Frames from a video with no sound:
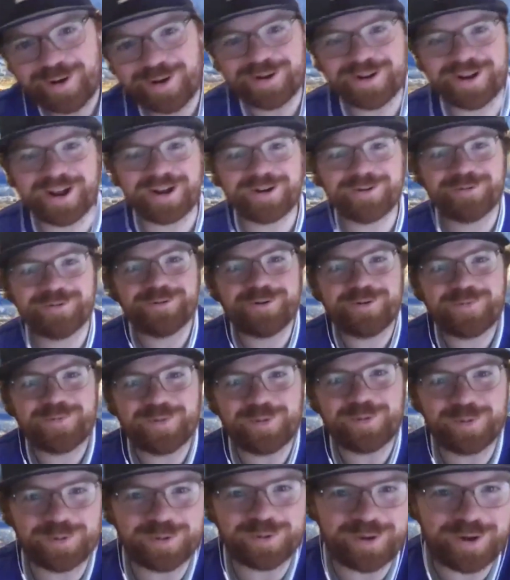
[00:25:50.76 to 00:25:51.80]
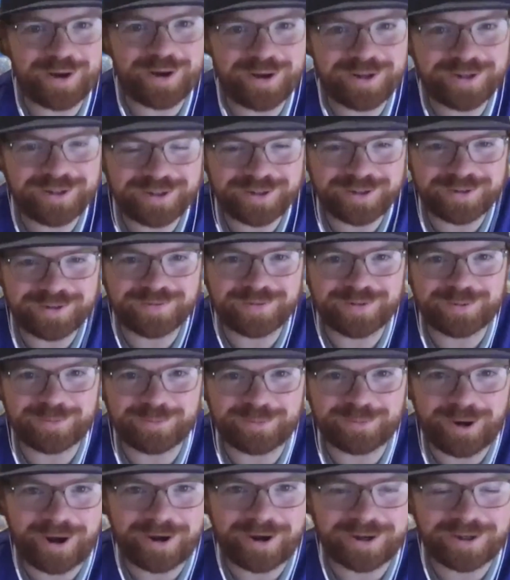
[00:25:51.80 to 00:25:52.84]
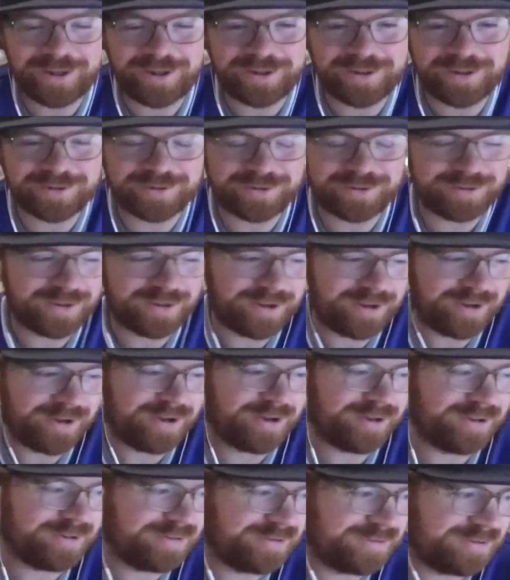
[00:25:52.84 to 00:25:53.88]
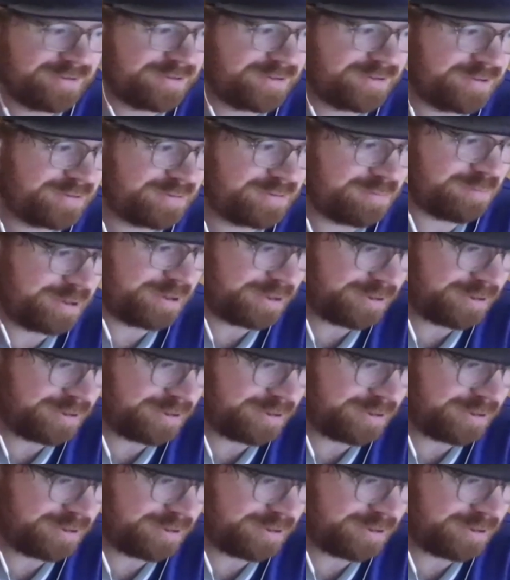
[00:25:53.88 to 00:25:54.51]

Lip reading: I don't know if you saw any of the Rockies' Twitter